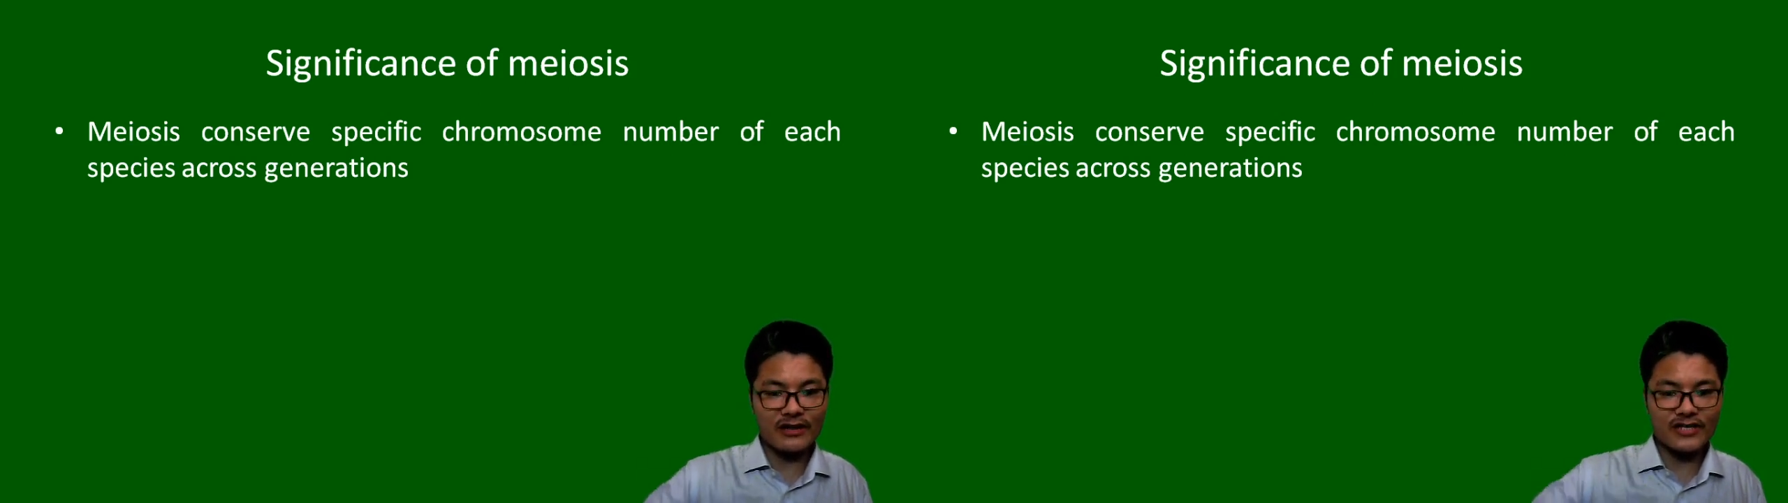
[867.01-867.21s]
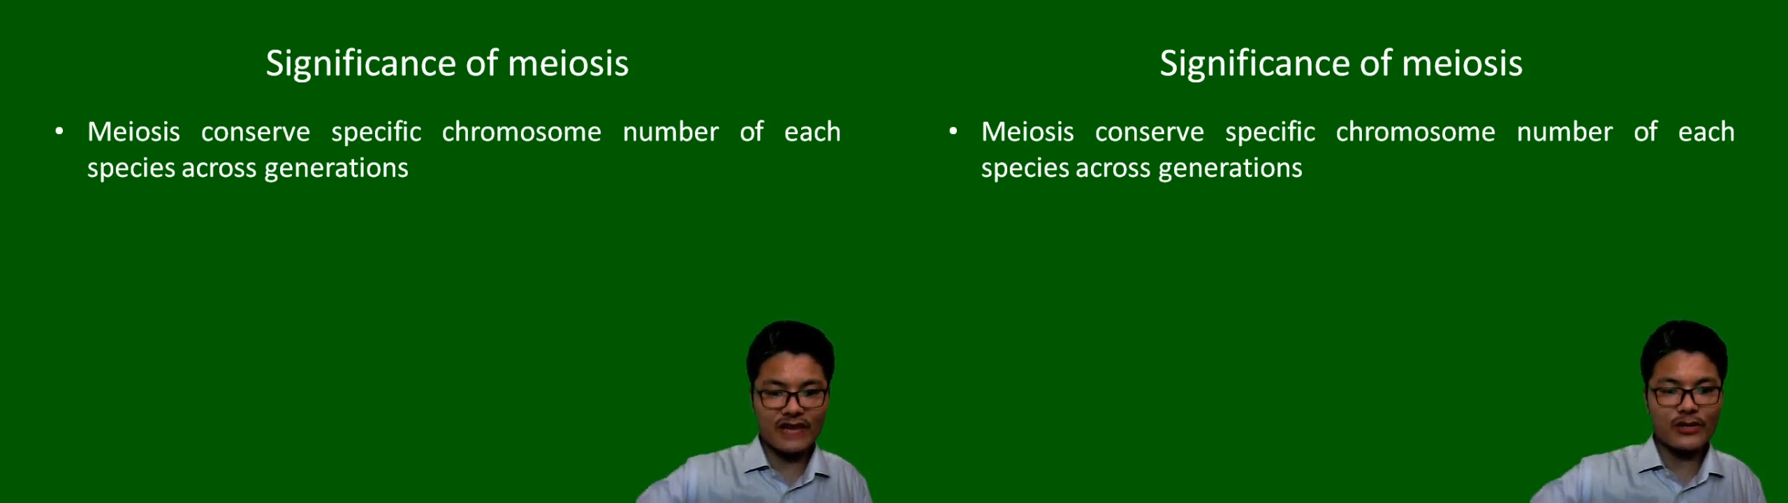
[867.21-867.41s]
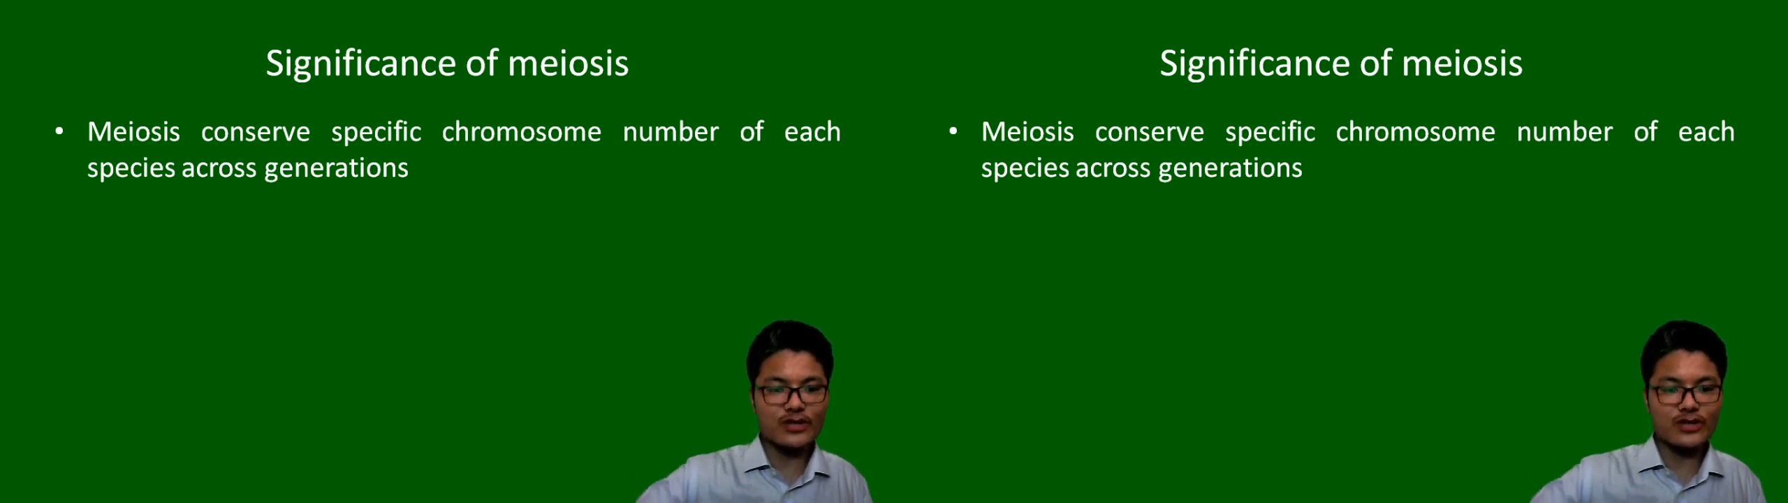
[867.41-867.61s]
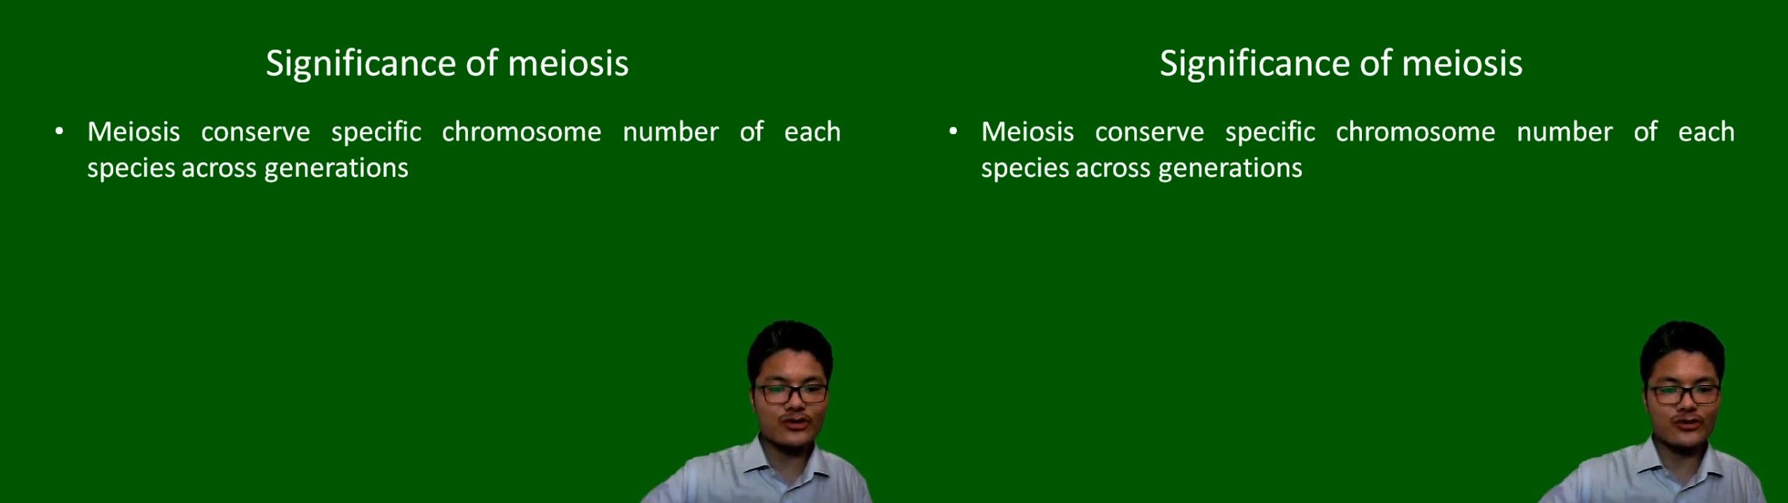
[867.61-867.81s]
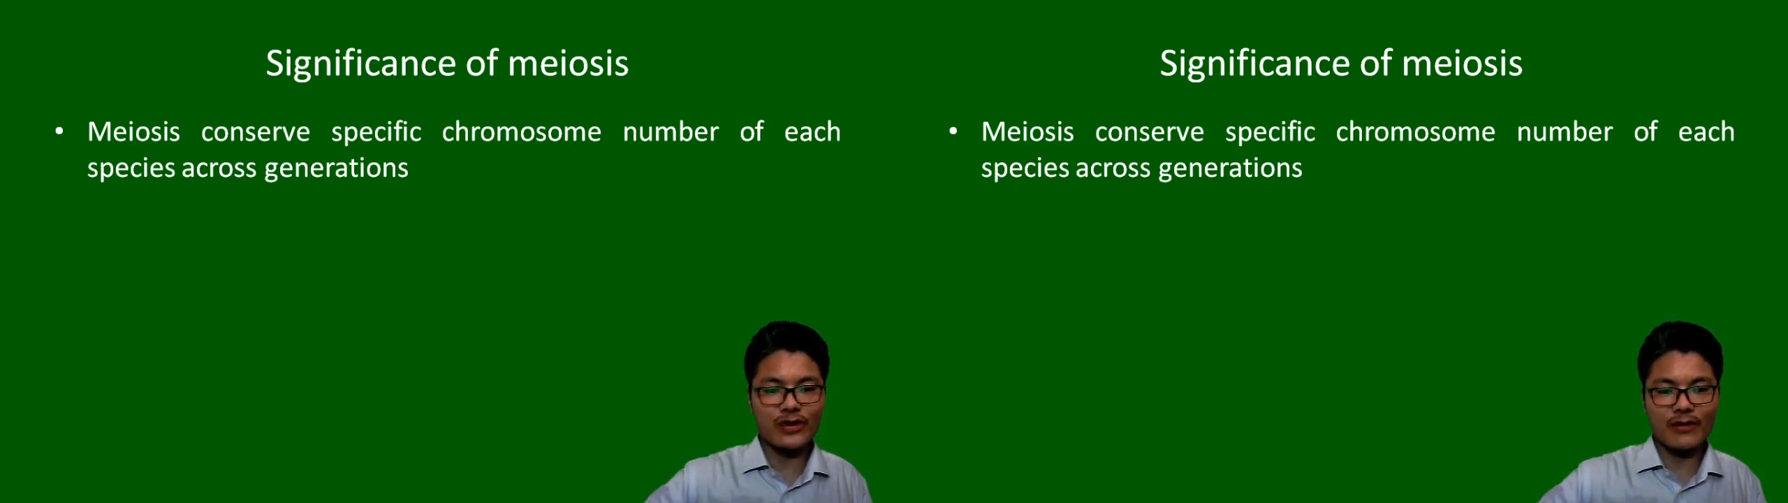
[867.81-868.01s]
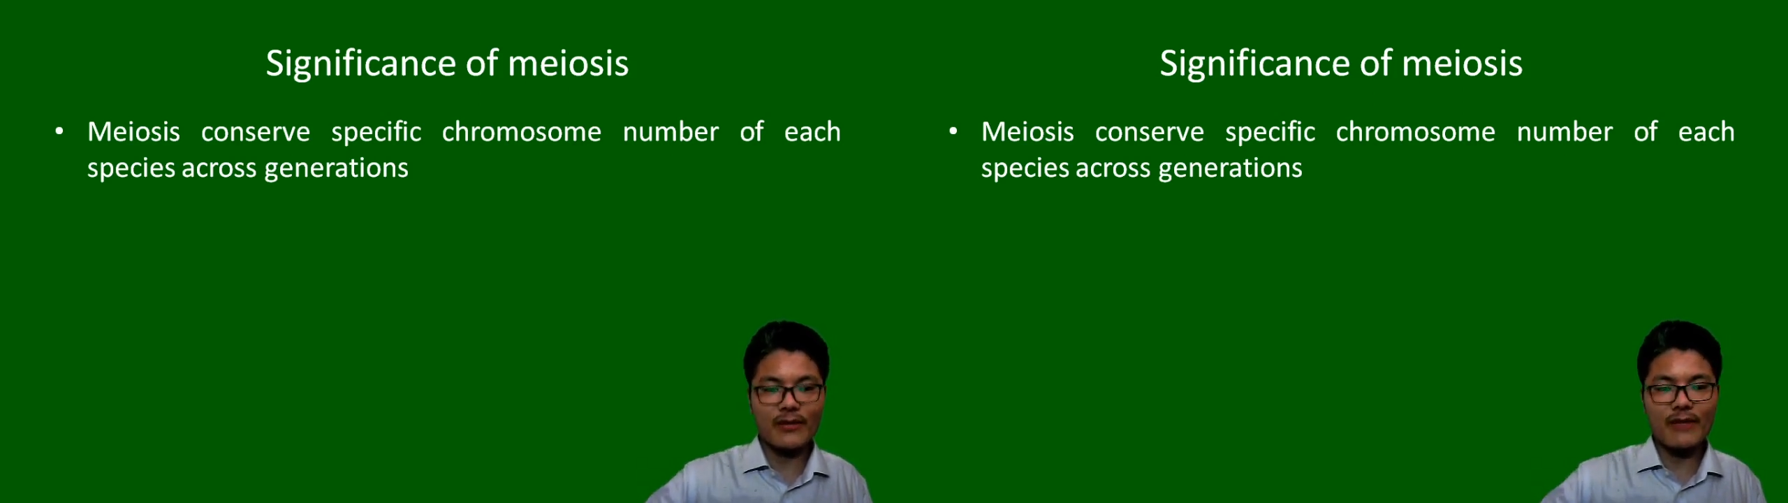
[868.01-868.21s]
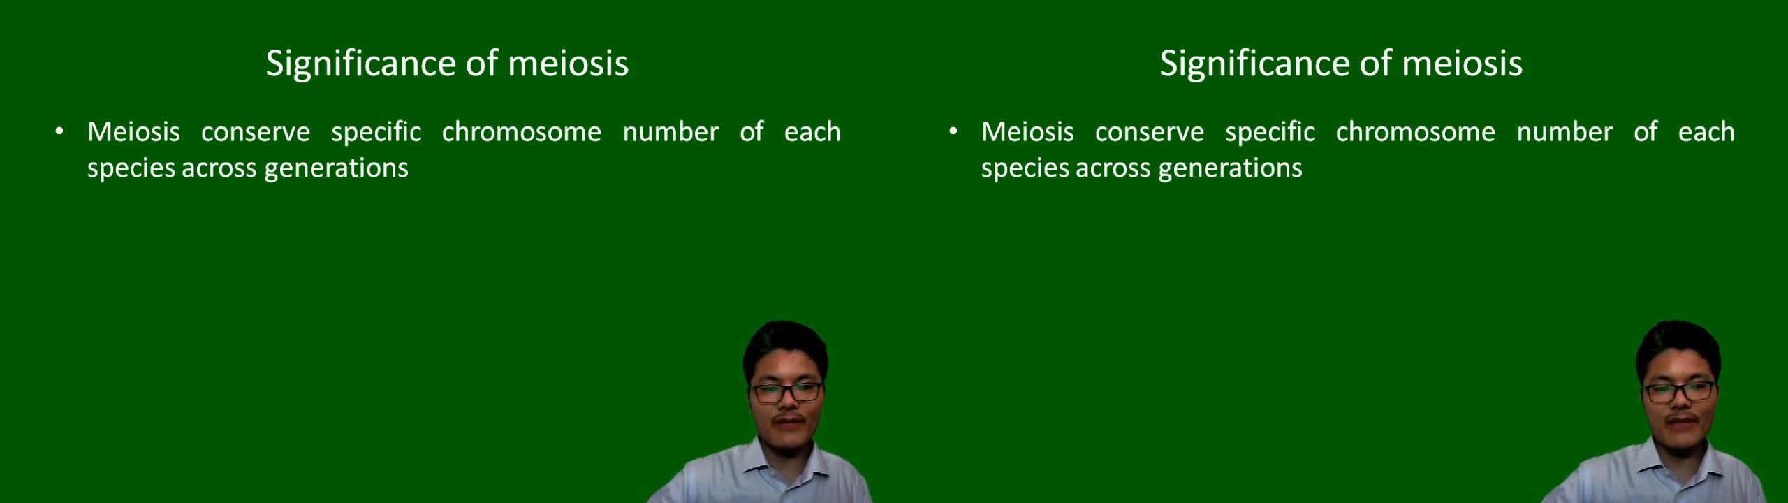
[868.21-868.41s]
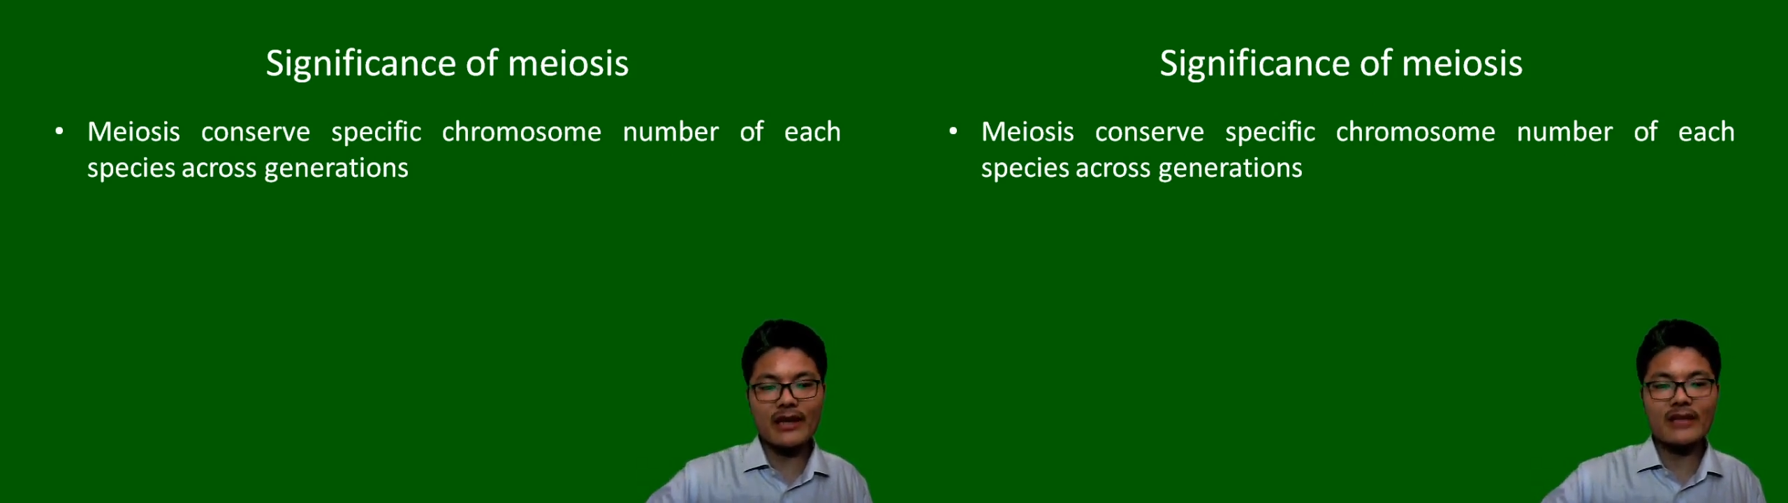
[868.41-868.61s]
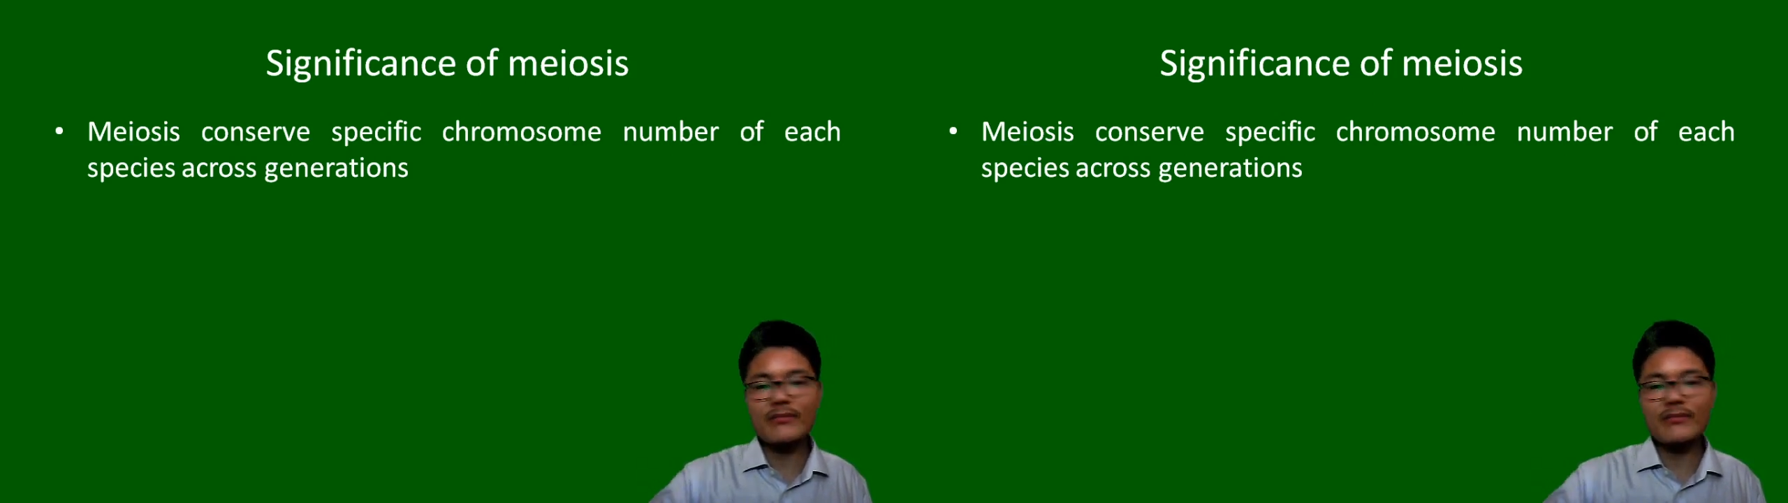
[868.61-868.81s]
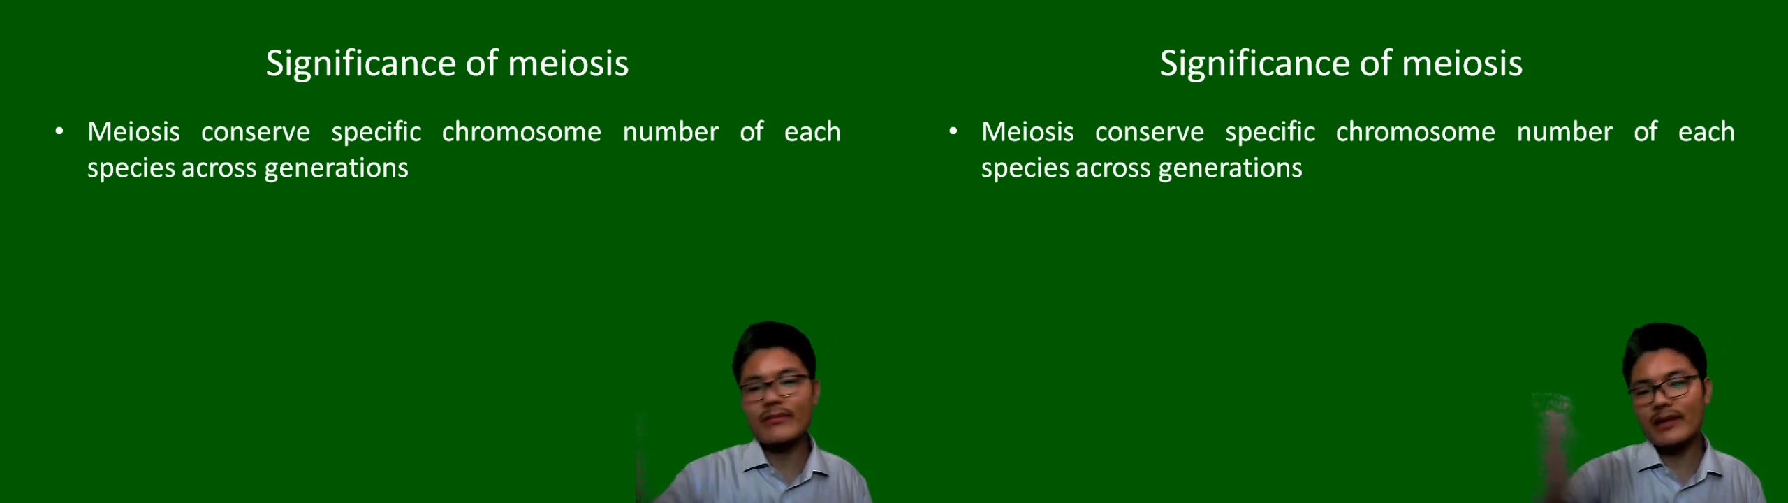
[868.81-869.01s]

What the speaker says: generations to come, mainly